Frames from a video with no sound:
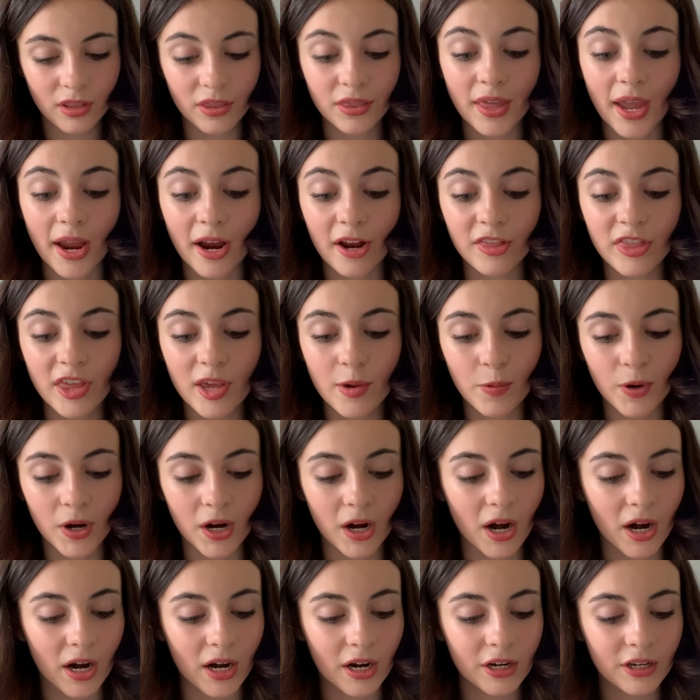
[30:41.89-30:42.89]
There they
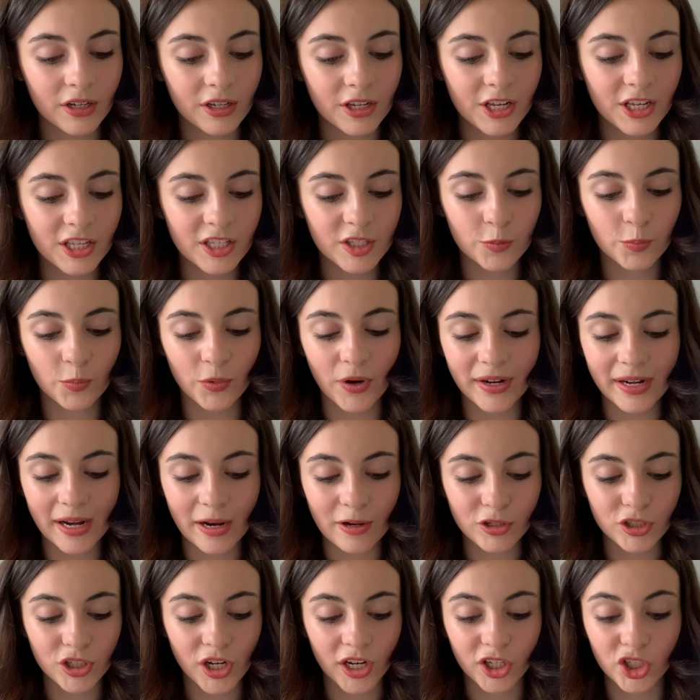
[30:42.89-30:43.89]
were, spread
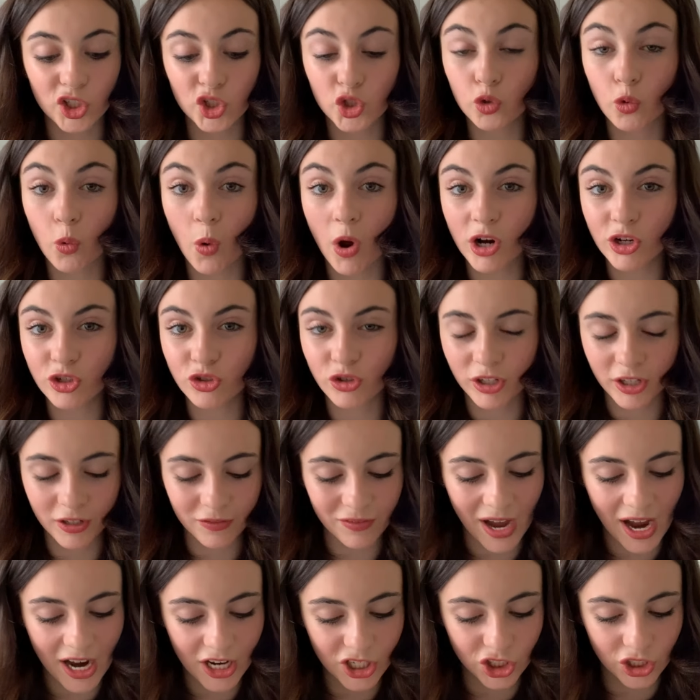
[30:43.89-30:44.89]
out like a squadron
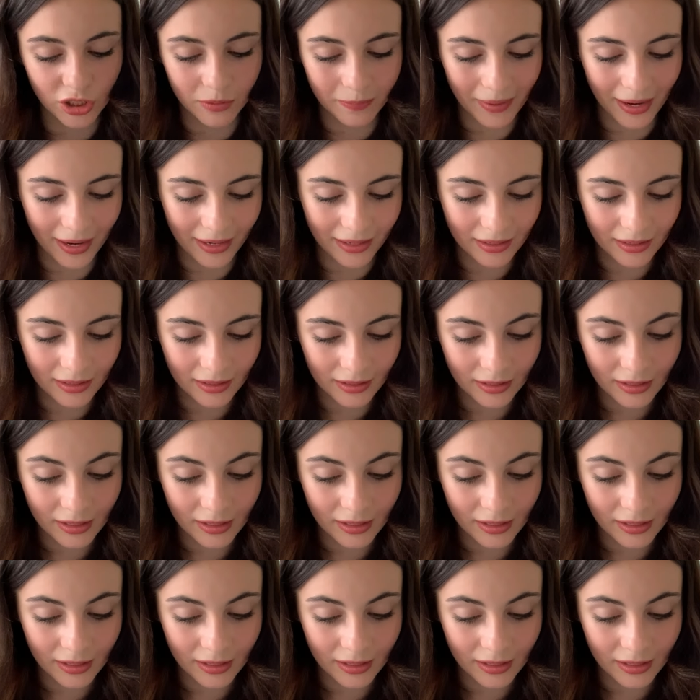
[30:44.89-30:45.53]
of action men.